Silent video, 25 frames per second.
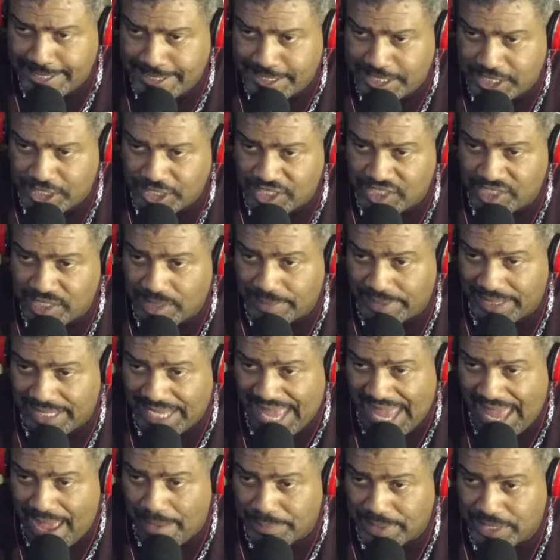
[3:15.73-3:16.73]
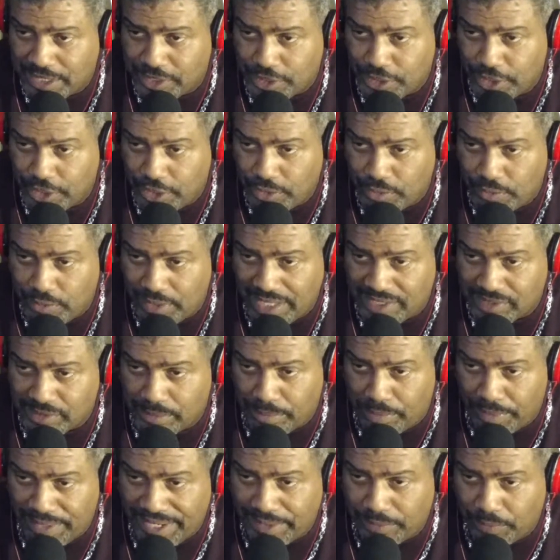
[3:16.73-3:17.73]
should something happen to you as a
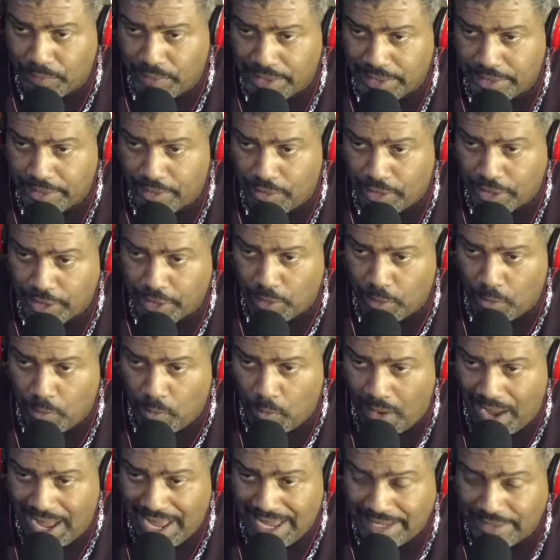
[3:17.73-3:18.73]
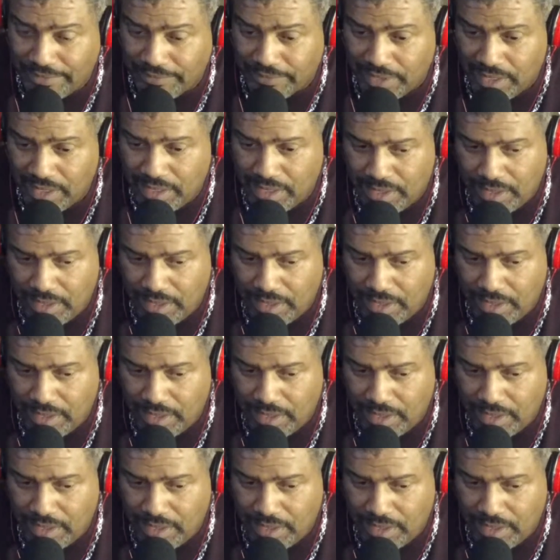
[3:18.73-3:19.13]
breadwinner or your wife,